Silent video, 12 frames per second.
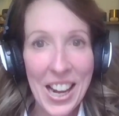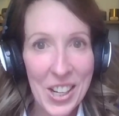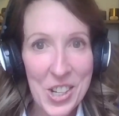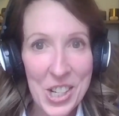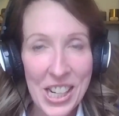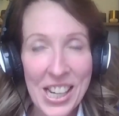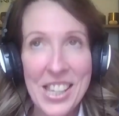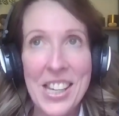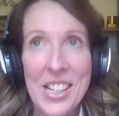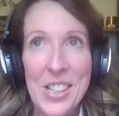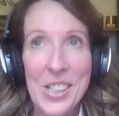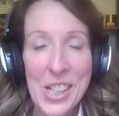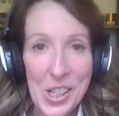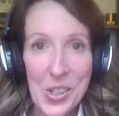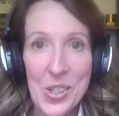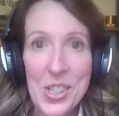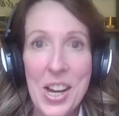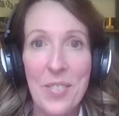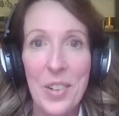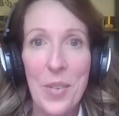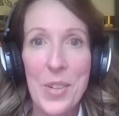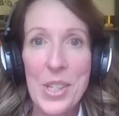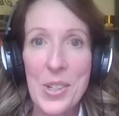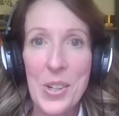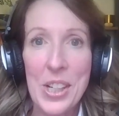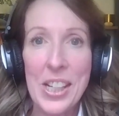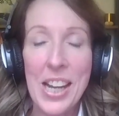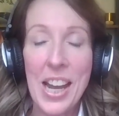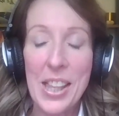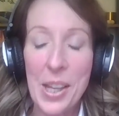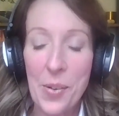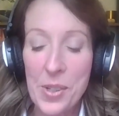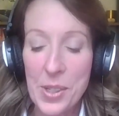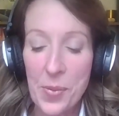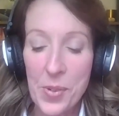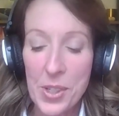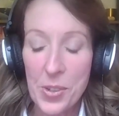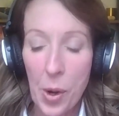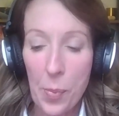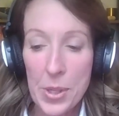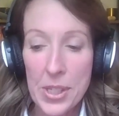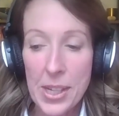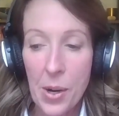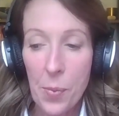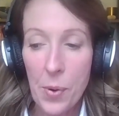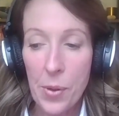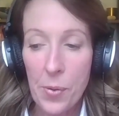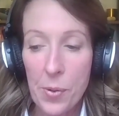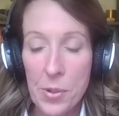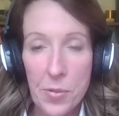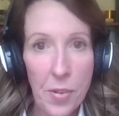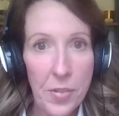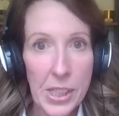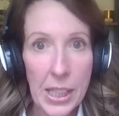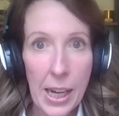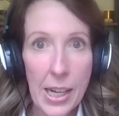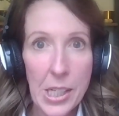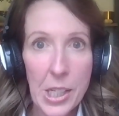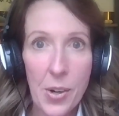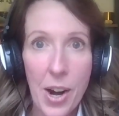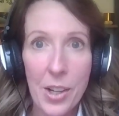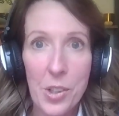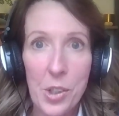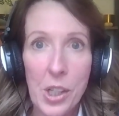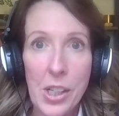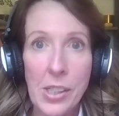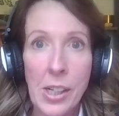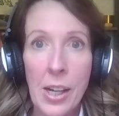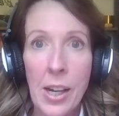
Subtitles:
actually, they did used to have limits on it, and there was some discrepancy on whether it was 50, 80 or 100.